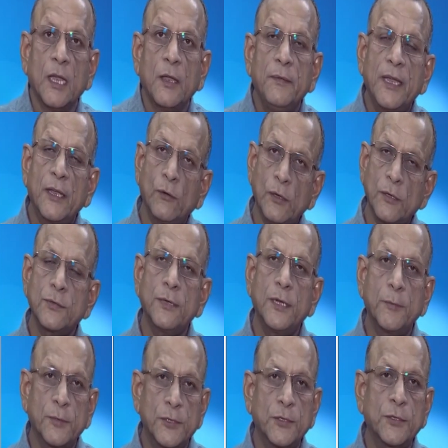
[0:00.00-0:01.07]
We are also in
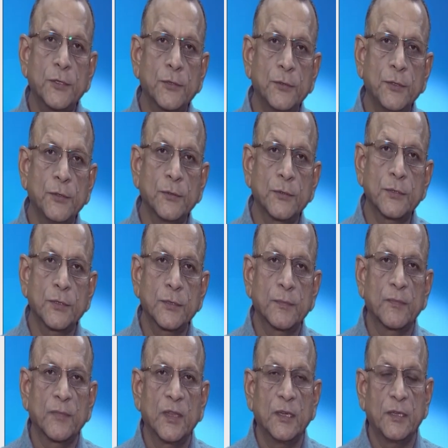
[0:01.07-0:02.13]
a position to use
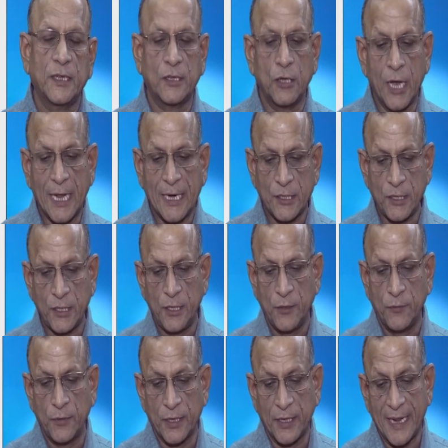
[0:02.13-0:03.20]
technology
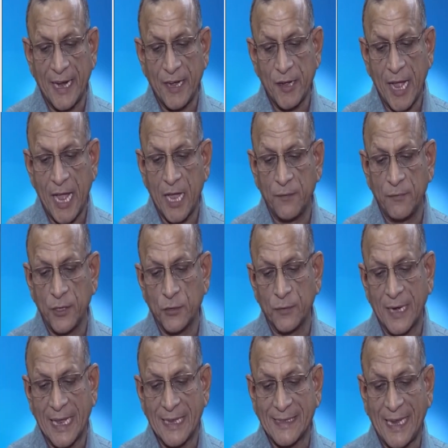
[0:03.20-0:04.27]
for data
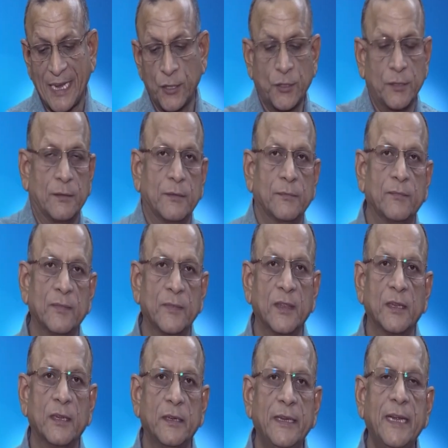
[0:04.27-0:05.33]
visualization.
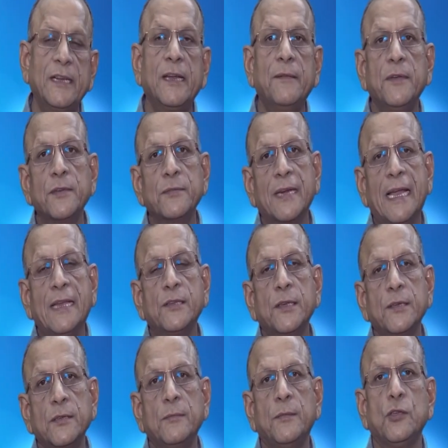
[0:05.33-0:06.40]
Data
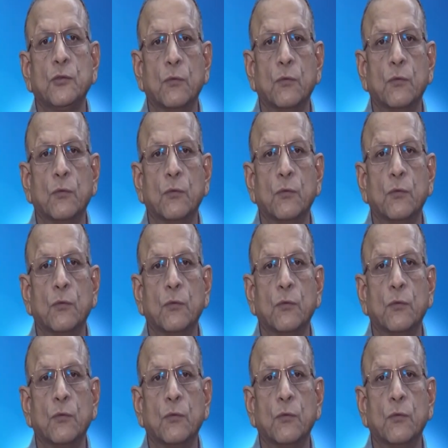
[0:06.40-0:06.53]
visualization means